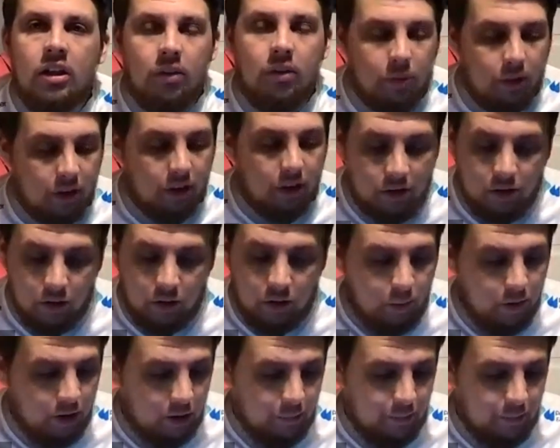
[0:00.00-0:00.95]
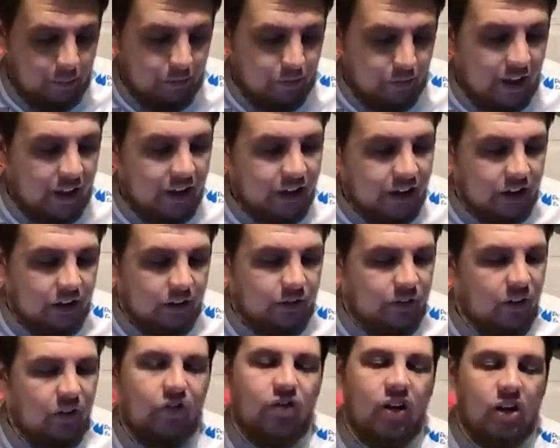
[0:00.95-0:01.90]
Where they beat Racing
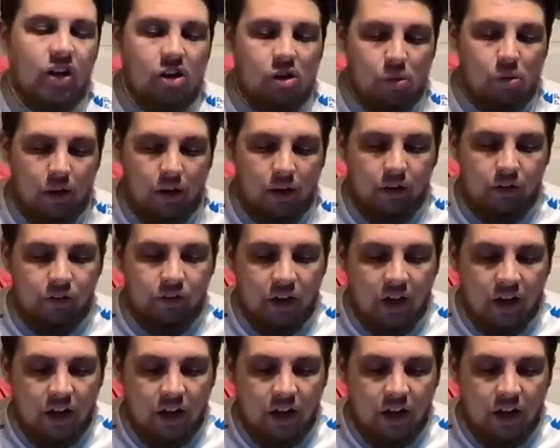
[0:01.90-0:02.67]
15-12